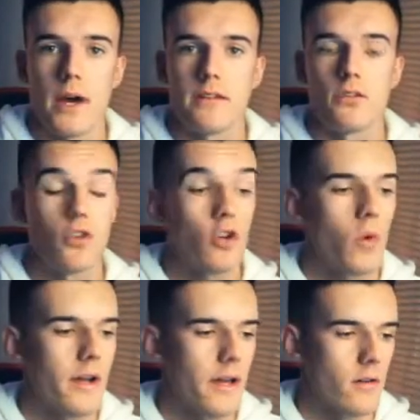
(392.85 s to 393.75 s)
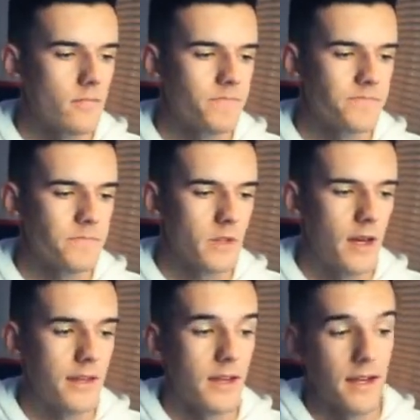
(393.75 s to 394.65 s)
add this to your workout.
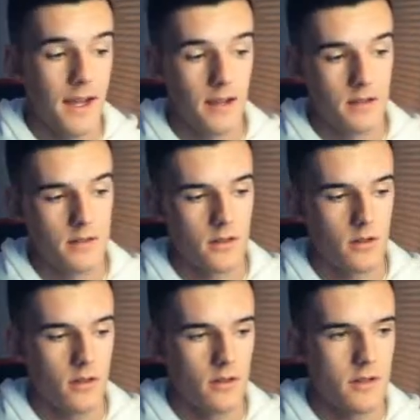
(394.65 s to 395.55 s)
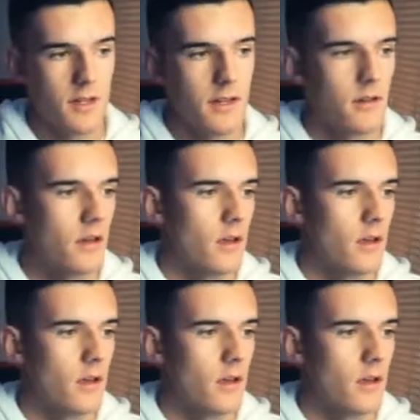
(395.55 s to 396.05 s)
And then next, as you can see,